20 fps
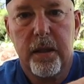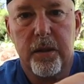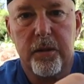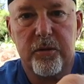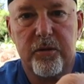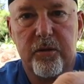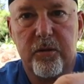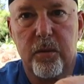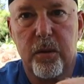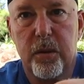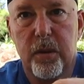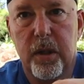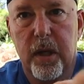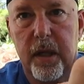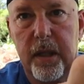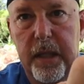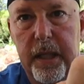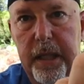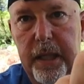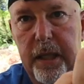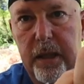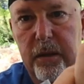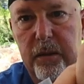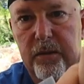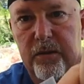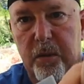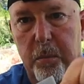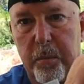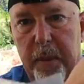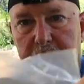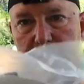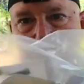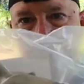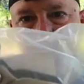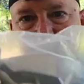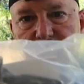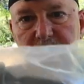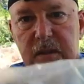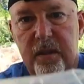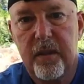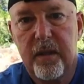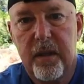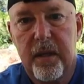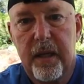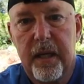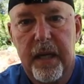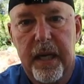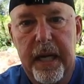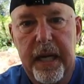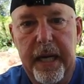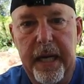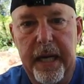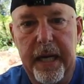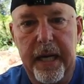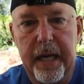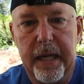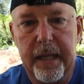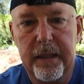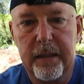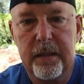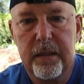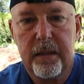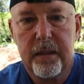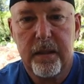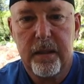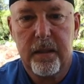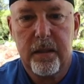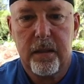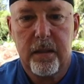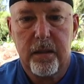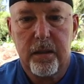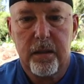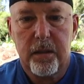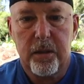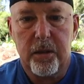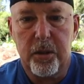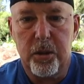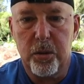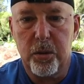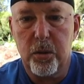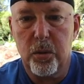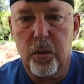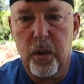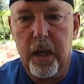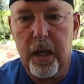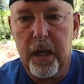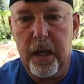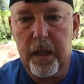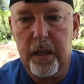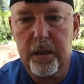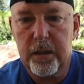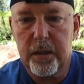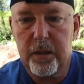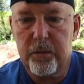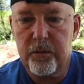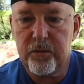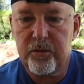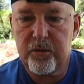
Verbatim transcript: You screw it onto here as a base and you uh, you